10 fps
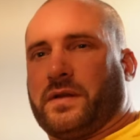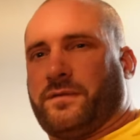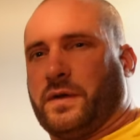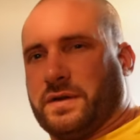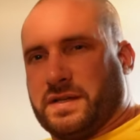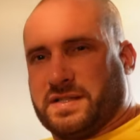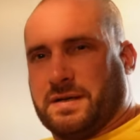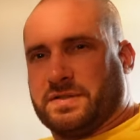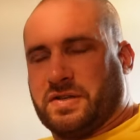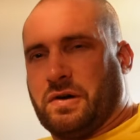fullness
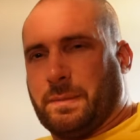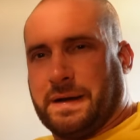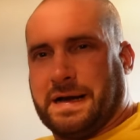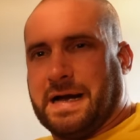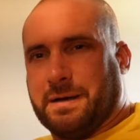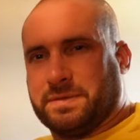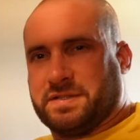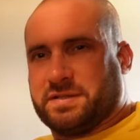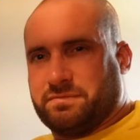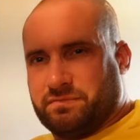up top,
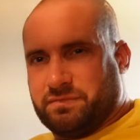abs,